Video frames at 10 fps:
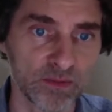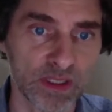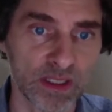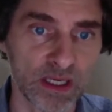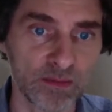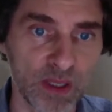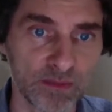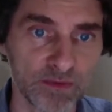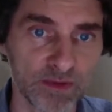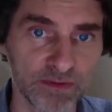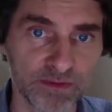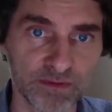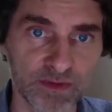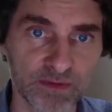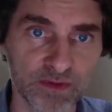come up with
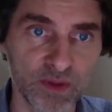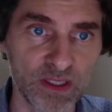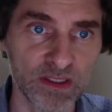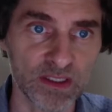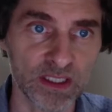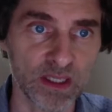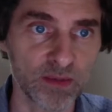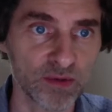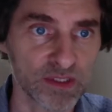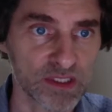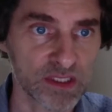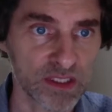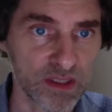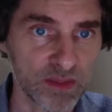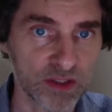quite elaborate
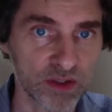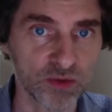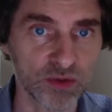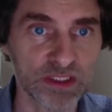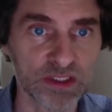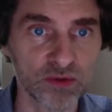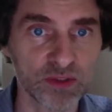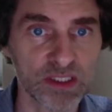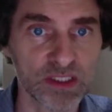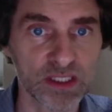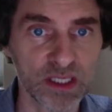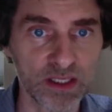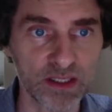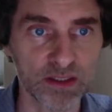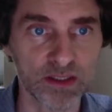schema to
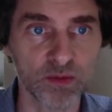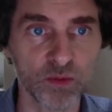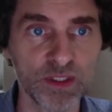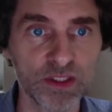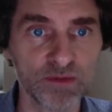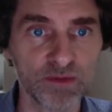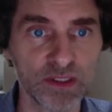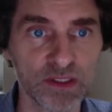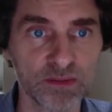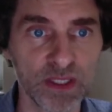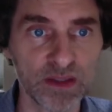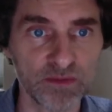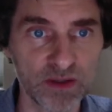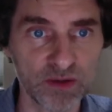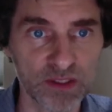decide which of these many
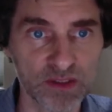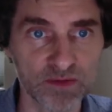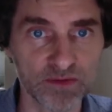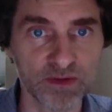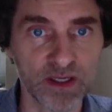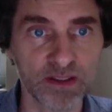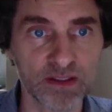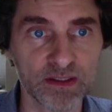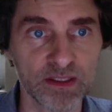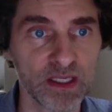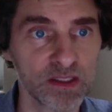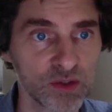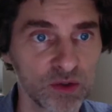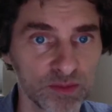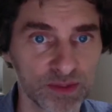variants we find in
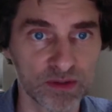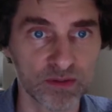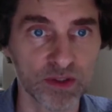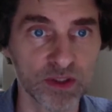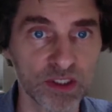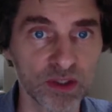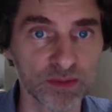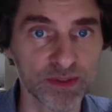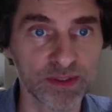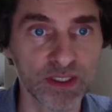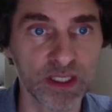exomes and genomes,